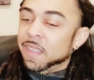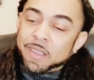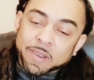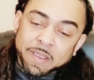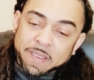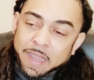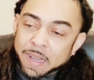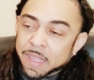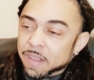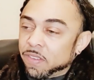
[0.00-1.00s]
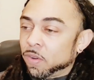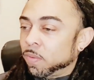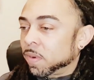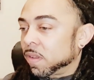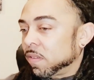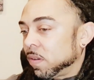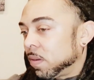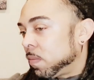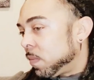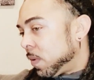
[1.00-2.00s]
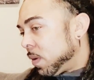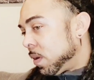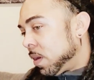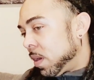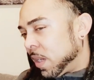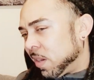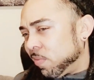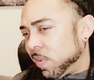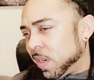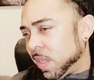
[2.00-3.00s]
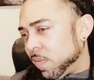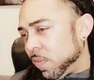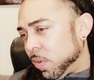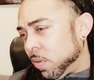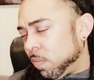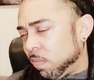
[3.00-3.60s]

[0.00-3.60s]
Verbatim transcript: But this kind of hits home because, you know, I didn't really have no